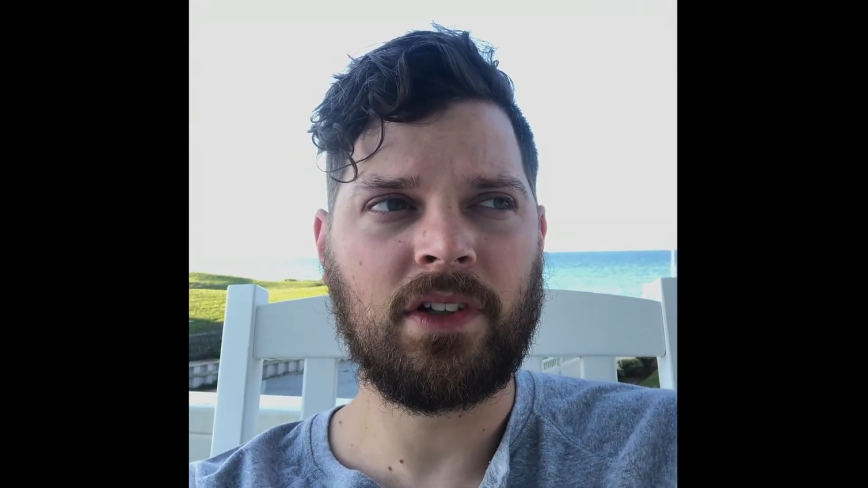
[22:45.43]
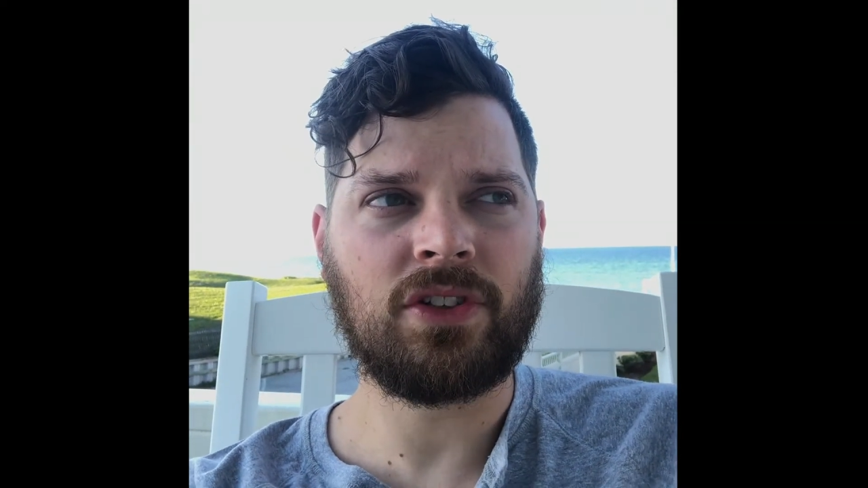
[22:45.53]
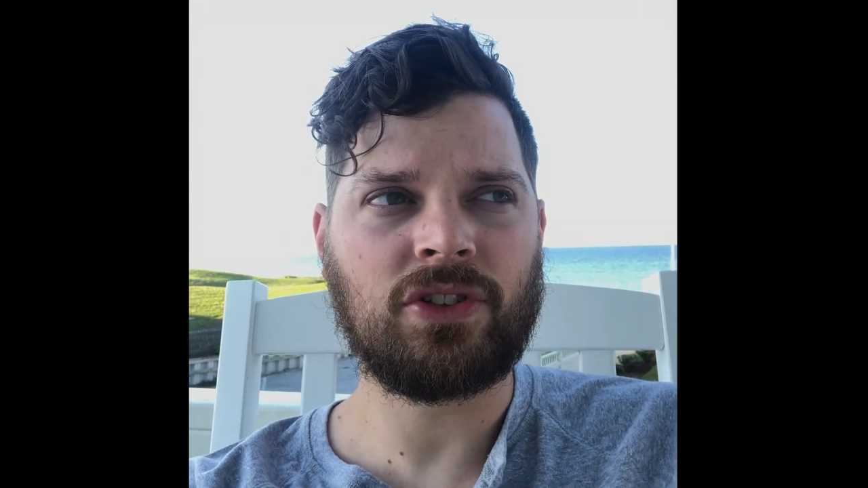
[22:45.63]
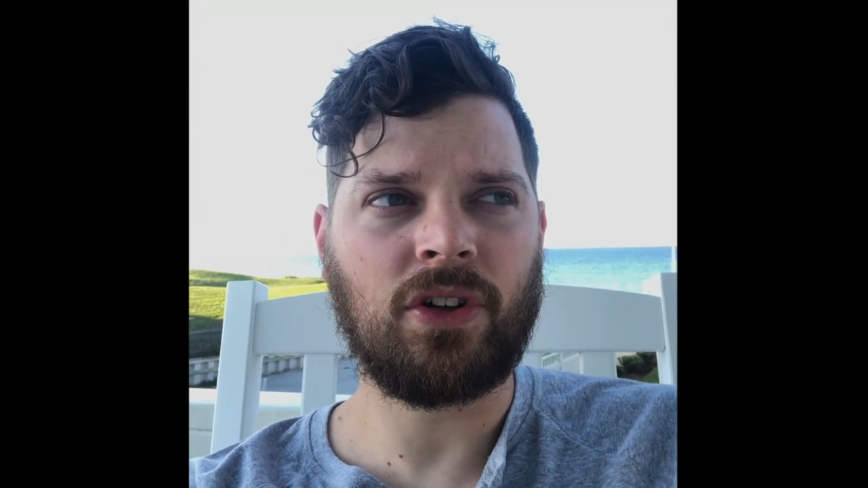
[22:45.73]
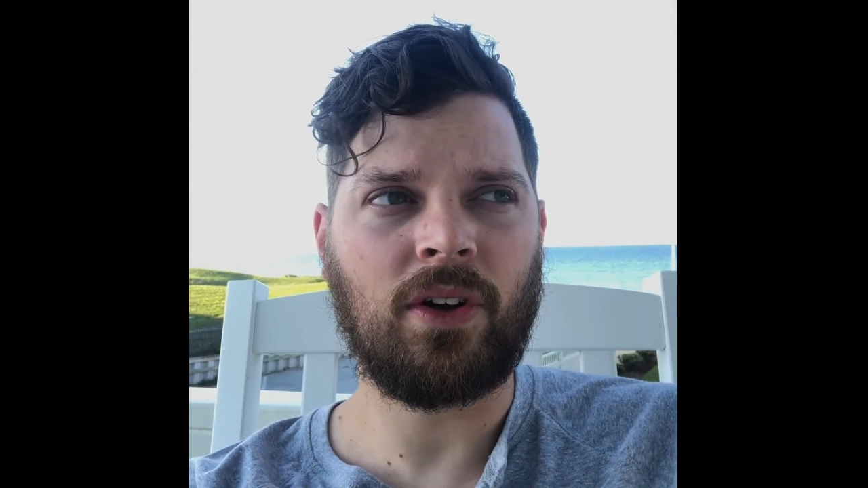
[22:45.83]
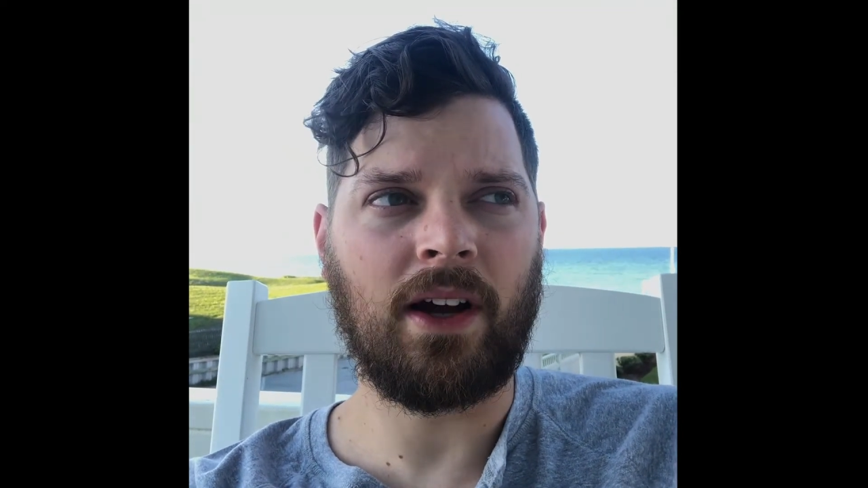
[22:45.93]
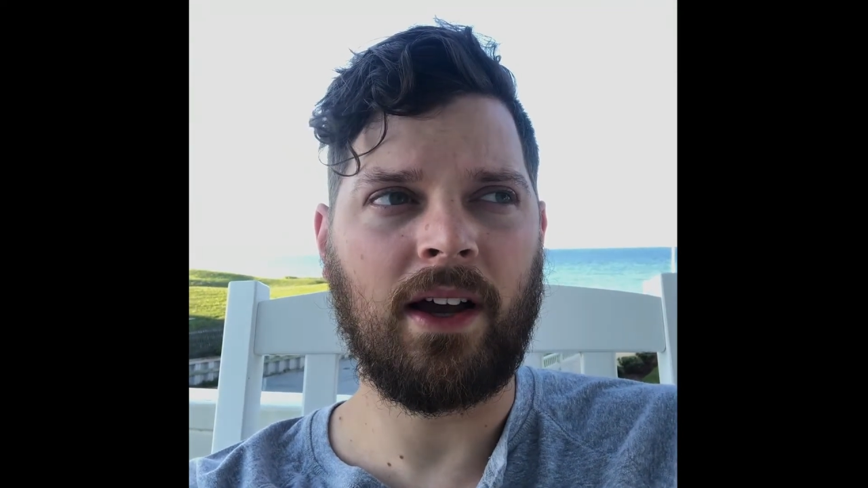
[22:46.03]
so